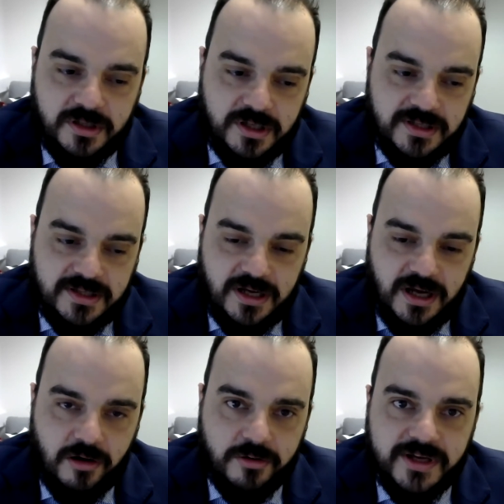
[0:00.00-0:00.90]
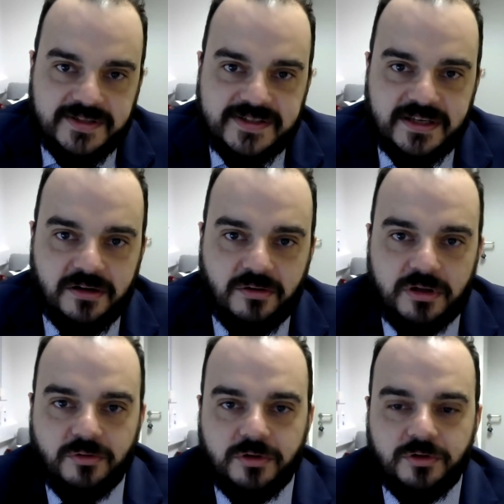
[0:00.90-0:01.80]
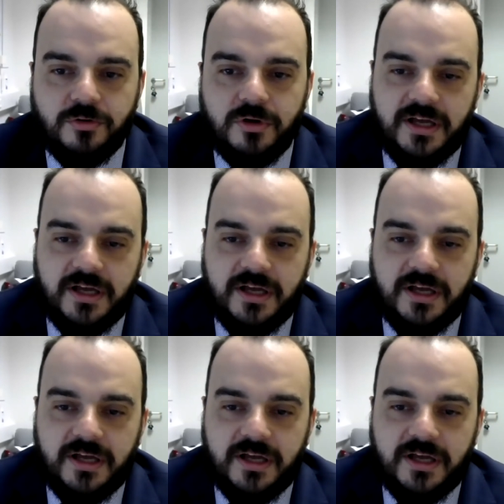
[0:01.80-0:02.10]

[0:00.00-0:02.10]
In our hands, when we do